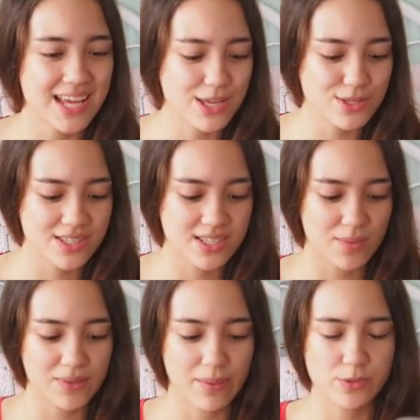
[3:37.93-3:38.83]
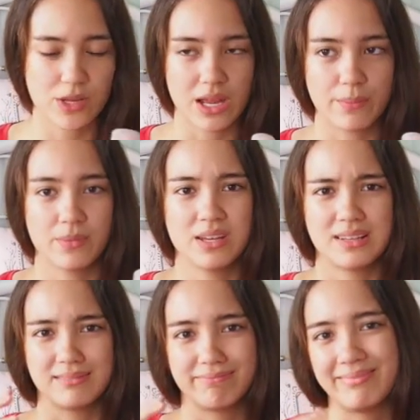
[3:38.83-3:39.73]
I use this sometimes when I'm
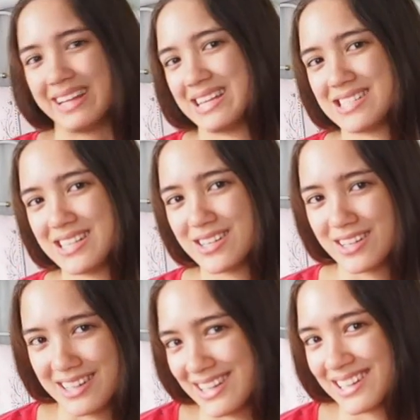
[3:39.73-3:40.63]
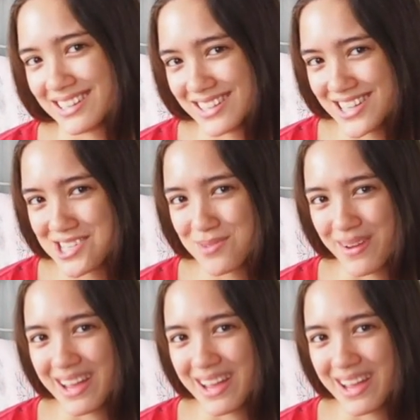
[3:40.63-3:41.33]
lazy to like condition my